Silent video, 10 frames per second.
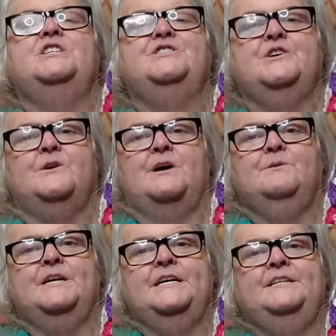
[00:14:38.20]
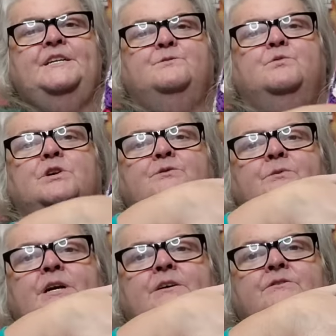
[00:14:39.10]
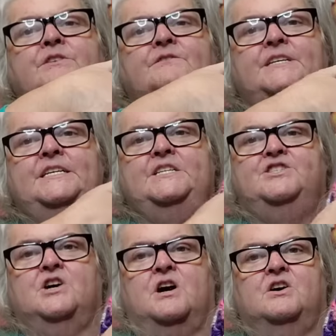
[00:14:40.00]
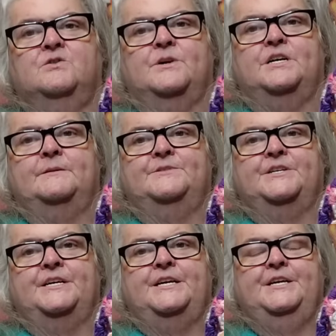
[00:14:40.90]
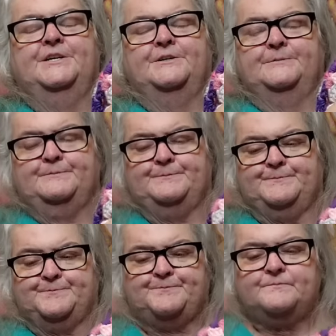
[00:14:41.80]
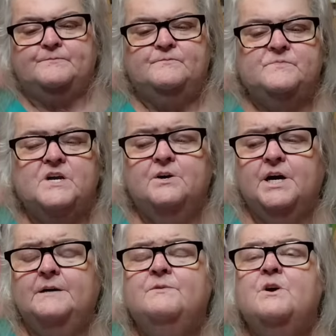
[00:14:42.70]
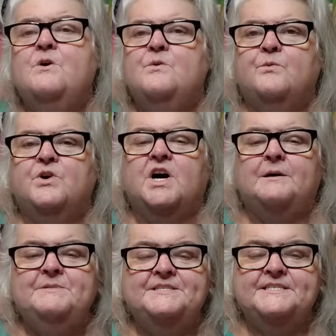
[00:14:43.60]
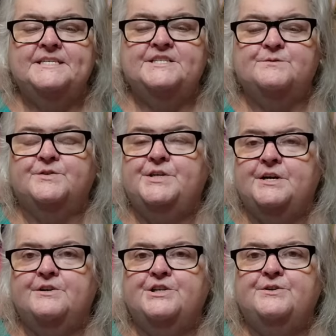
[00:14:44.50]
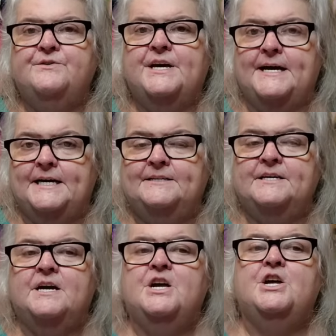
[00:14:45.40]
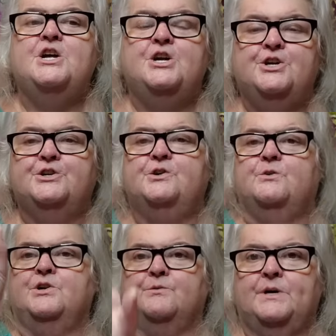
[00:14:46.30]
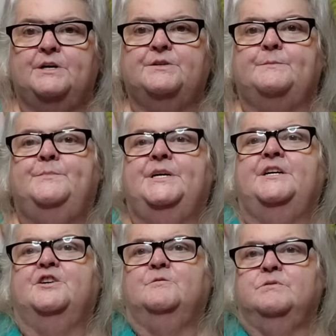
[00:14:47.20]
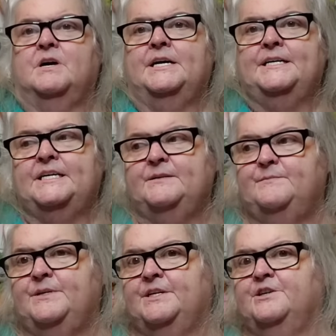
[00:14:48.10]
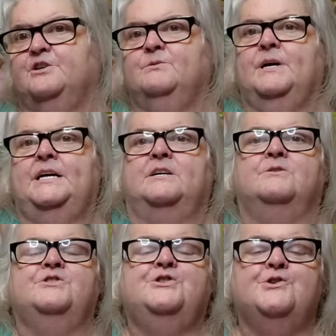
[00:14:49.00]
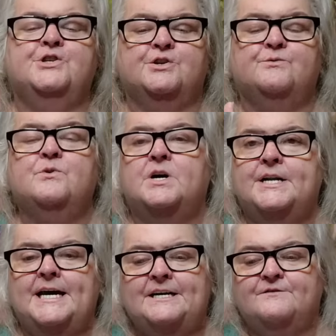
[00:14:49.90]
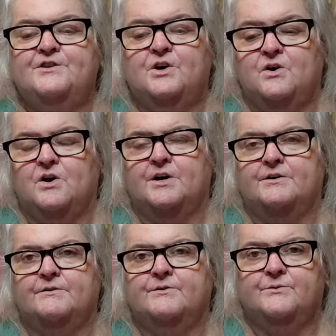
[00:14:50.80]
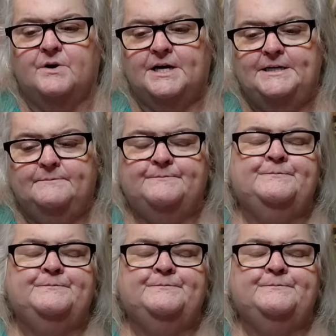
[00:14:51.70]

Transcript: So I went ahead and did one round of each all the way up to here. Okay, well common sense will tell you that you're going around a bigger blanket, bigger rounds, you're going to run out of yarn, right?